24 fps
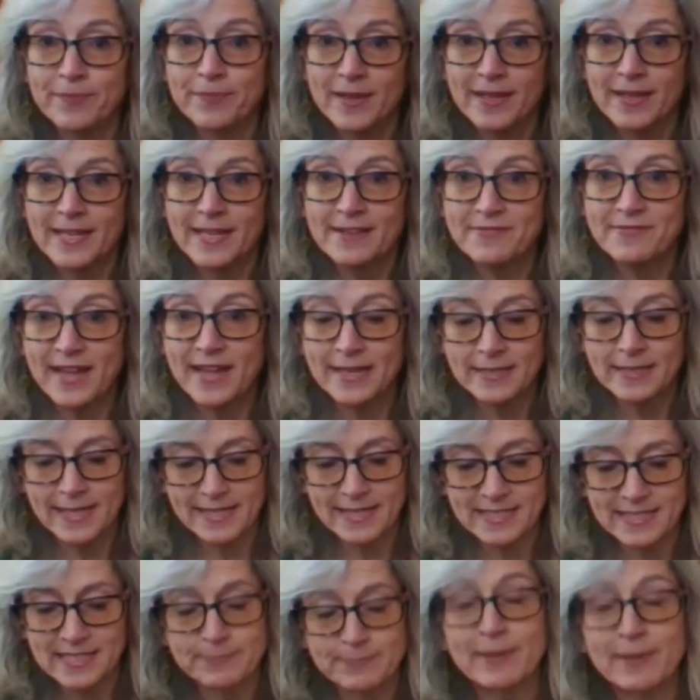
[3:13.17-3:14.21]
Keep that in a
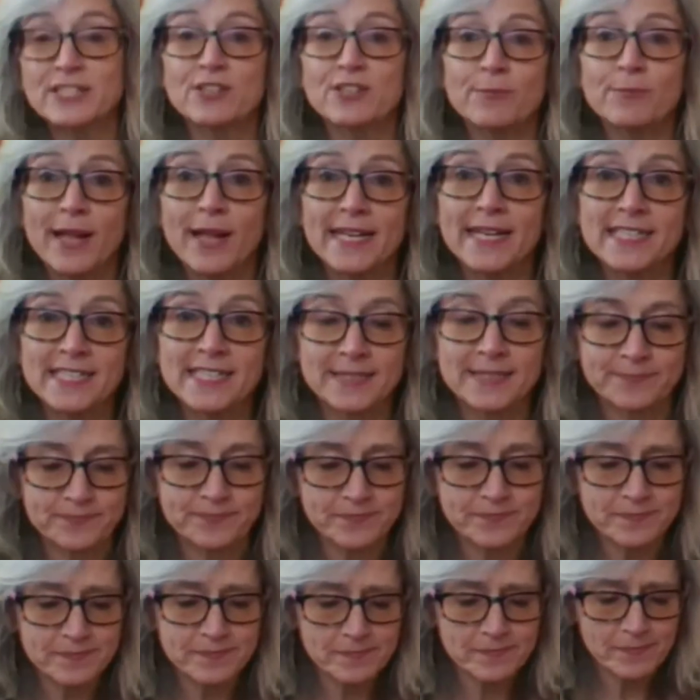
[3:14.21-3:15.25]
special place
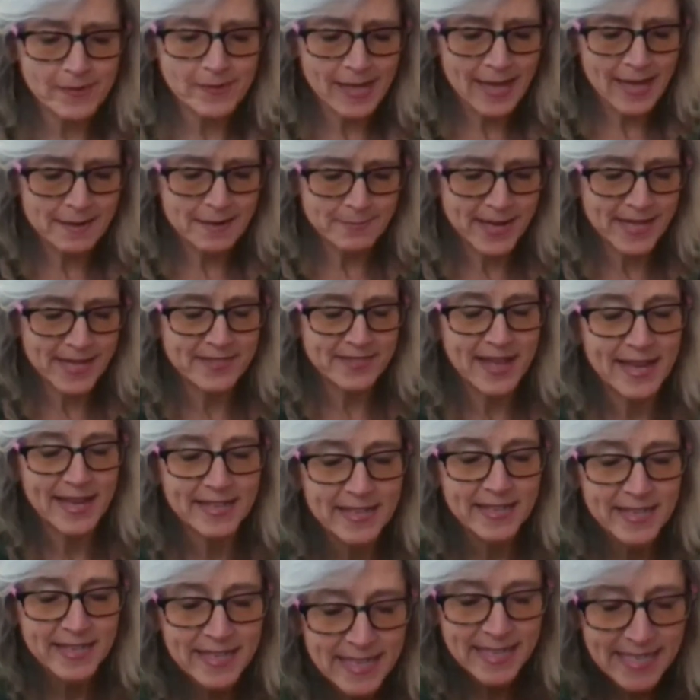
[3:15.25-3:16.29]
and make that
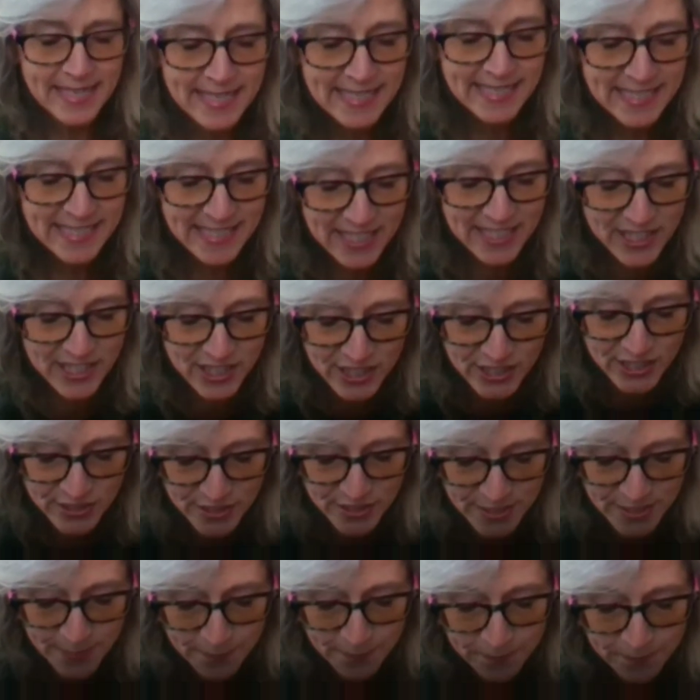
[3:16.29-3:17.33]
easy to
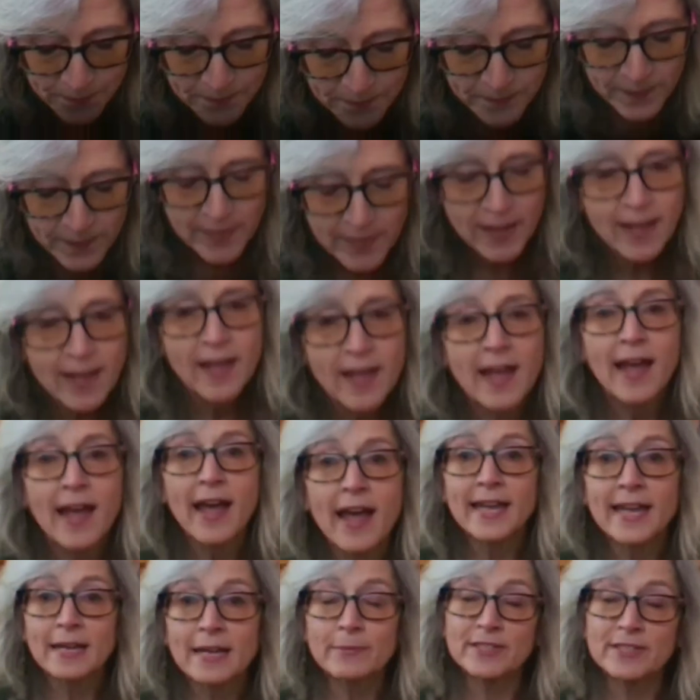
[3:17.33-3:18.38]
use.
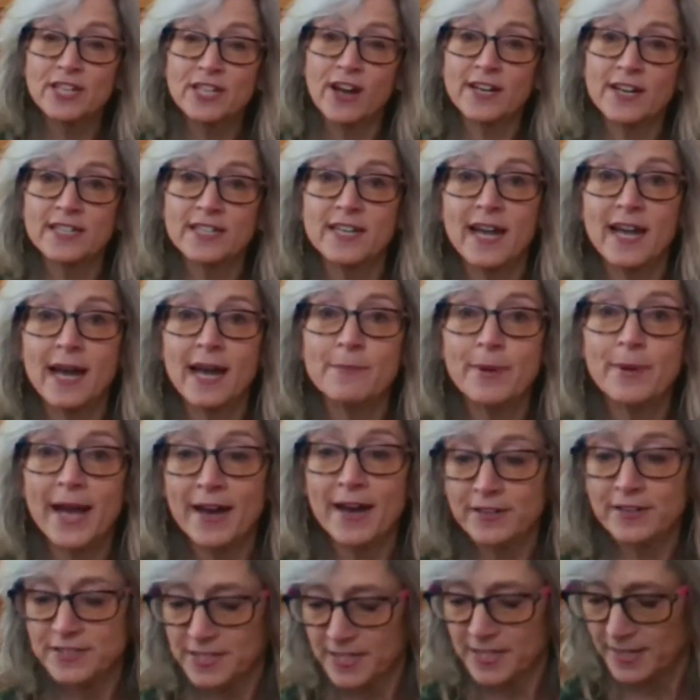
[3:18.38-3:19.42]
Okay, we talked
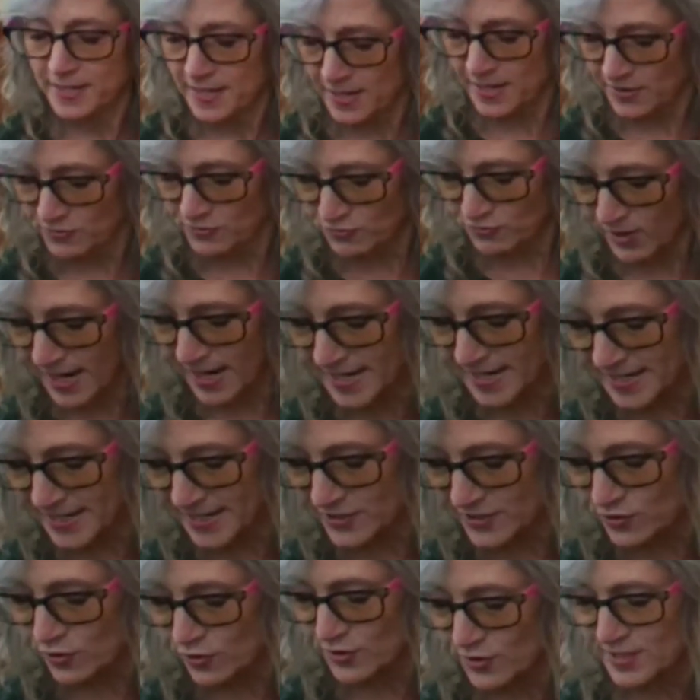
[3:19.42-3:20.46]
about writing
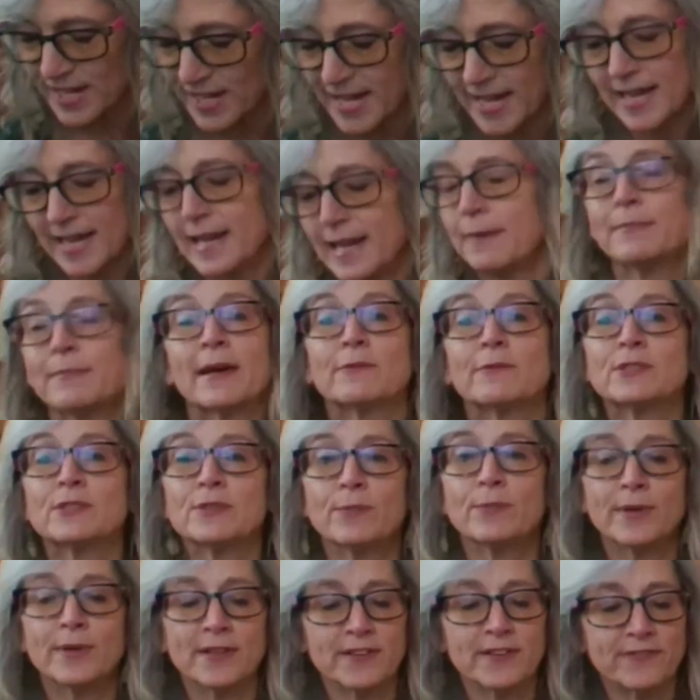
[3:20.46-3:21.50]
your name. That was
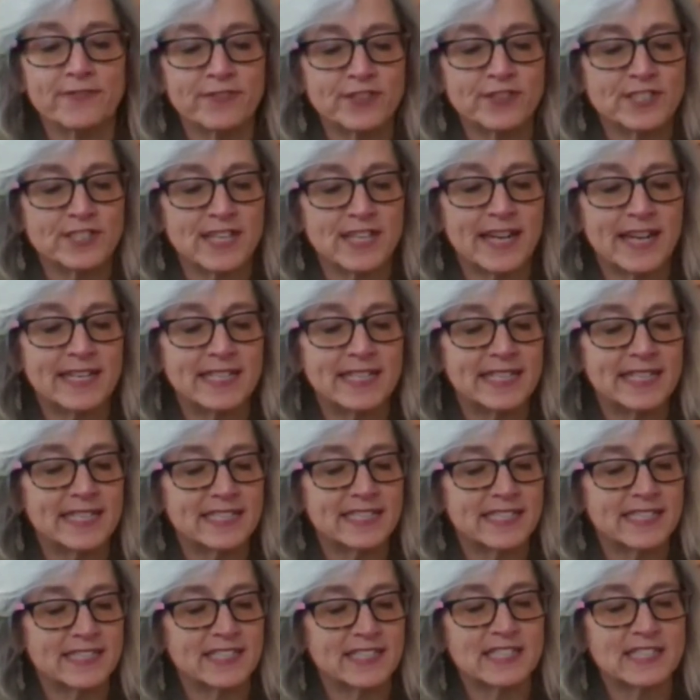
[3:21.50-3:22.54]
one of the first ideas
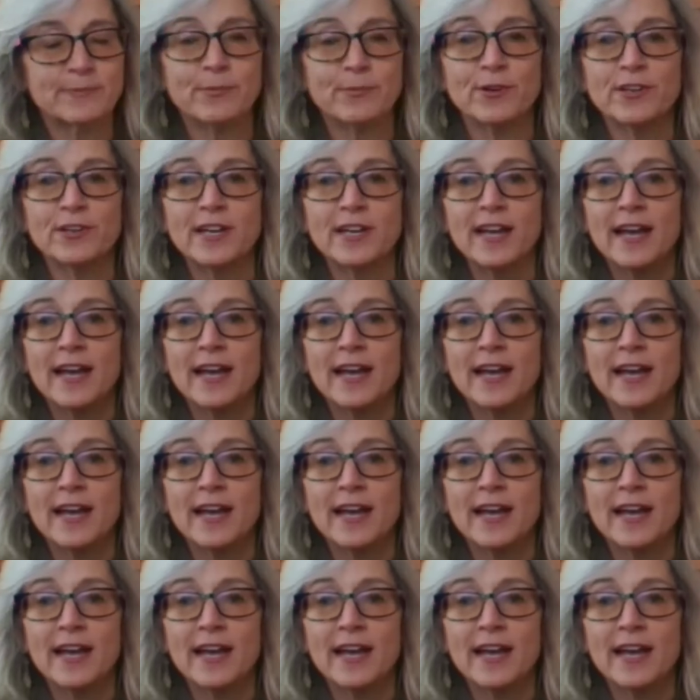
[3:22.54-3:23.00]
in this book.